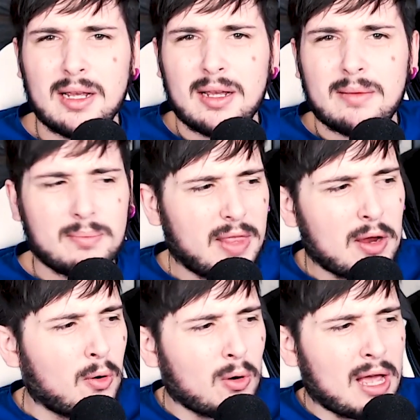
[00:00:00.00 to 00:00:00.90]
They
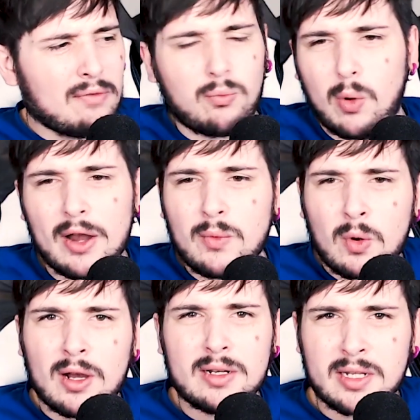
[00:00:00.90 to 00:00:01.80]
all have one
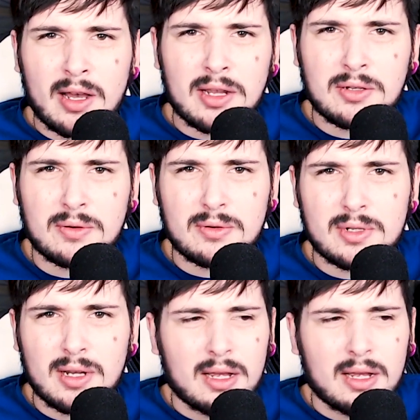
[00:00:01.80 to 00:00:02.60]
word titles,